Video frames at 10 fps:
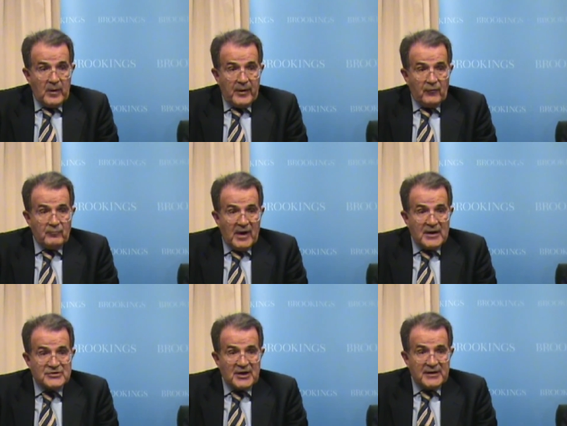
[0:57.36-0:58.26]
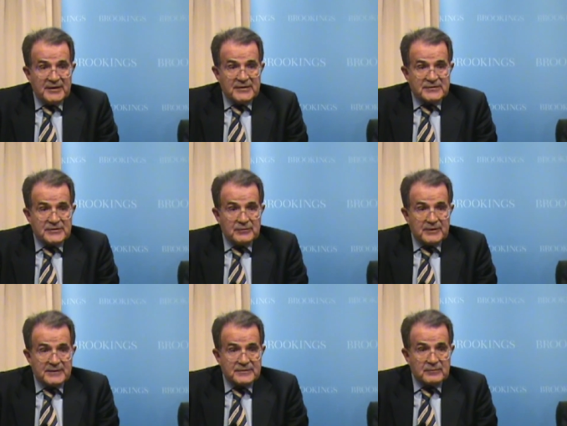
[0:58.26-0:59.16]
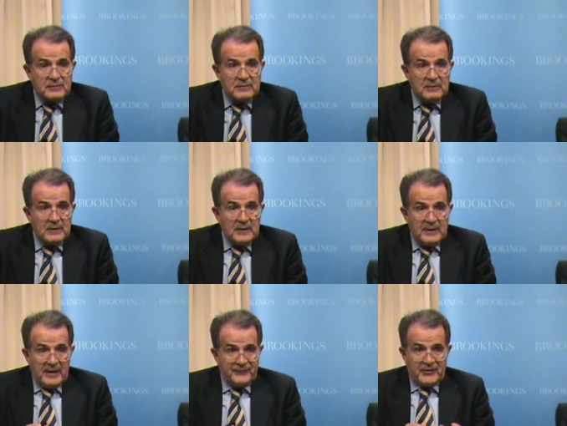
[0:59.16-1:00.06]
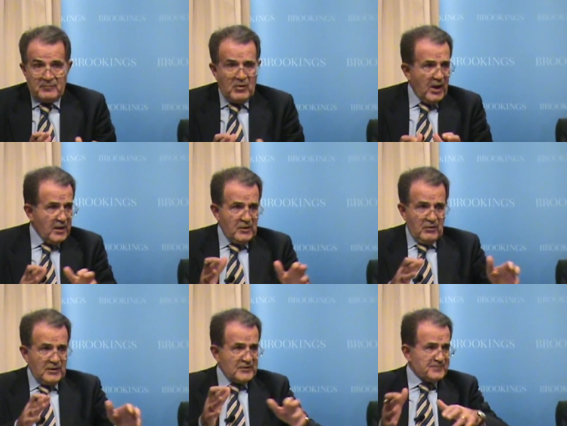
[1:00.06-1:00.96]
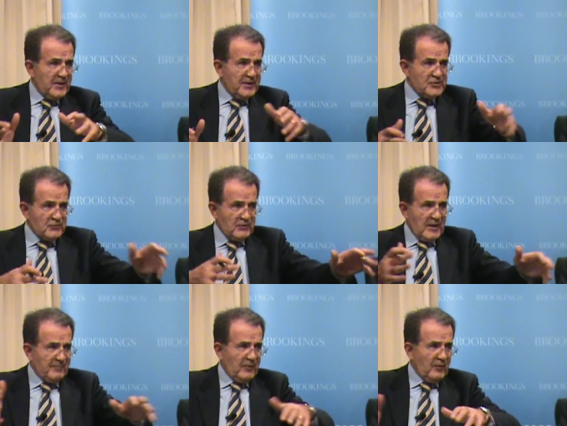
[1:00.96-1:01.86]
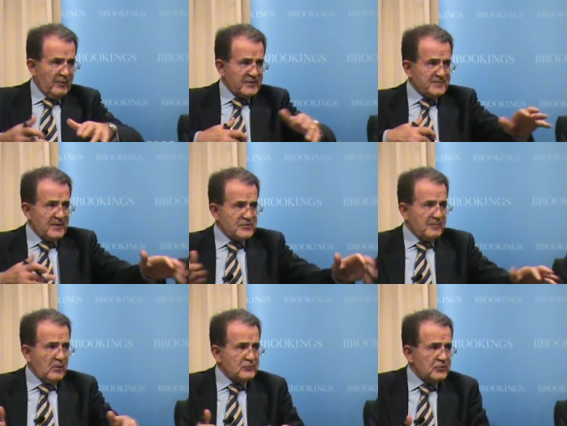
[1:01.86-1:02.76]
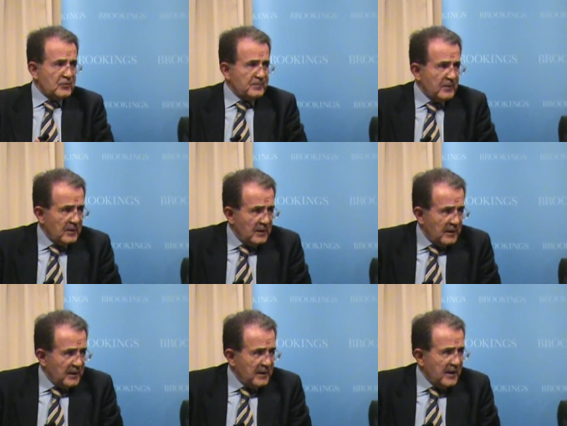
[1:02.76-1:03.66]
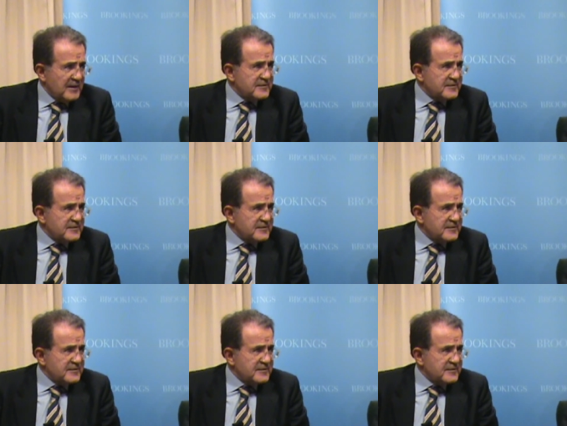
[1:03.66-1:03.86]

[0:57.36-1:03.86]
one of my Chinese students who, after my long explanation, a couple of hours explanation about Europe, he